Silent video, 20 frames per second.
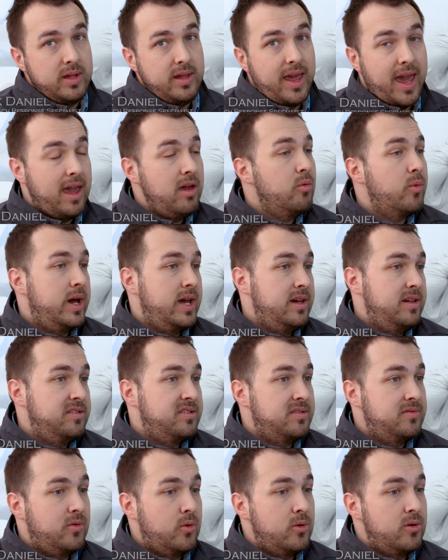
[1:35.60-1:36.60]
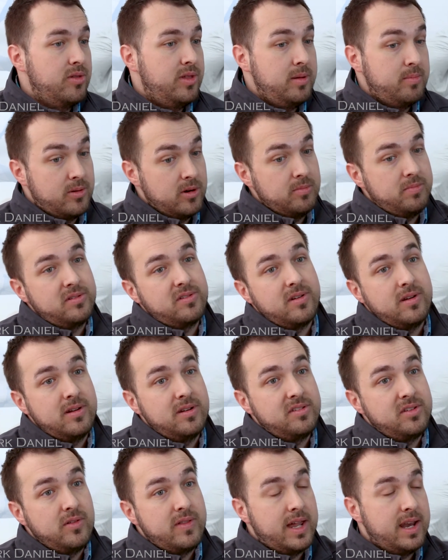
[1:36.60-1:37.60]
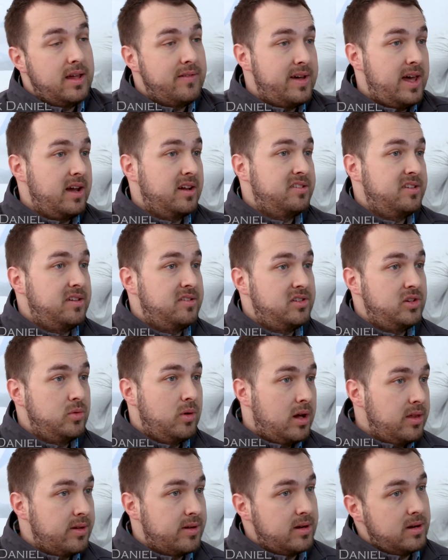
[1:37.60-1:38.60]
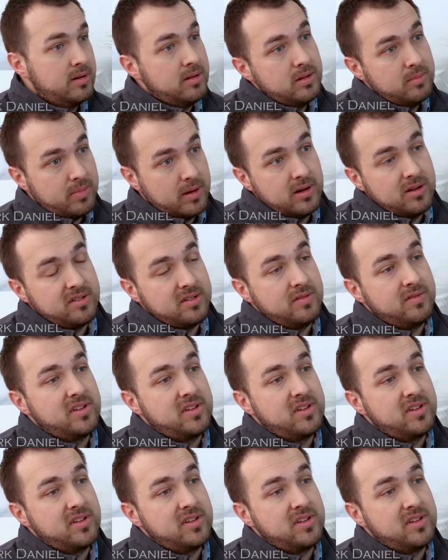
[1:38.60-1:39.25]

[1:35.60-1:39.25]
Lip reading: gateways for the perpetrators to then have access to other parts